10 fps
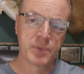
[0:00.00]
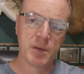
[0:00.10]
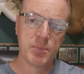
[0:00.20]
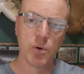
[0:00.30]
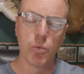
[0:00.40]

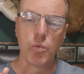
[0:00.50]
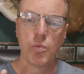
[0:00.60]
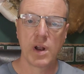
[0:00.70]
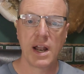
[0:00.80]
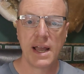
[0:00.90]
But
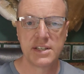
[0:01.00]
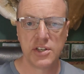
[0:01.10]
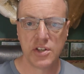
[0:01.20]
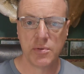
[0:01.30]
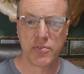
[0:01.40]
what I like to
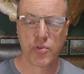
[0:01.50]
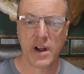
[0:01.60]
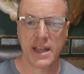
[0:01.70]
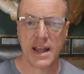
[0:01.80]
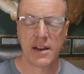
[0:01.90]
do before I
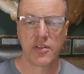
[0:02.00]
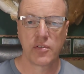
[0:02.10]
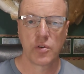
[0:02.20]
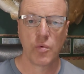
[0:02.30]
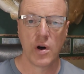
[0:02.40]
get out of there in
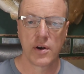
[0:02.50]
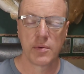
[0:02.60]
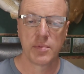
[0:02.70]
the water,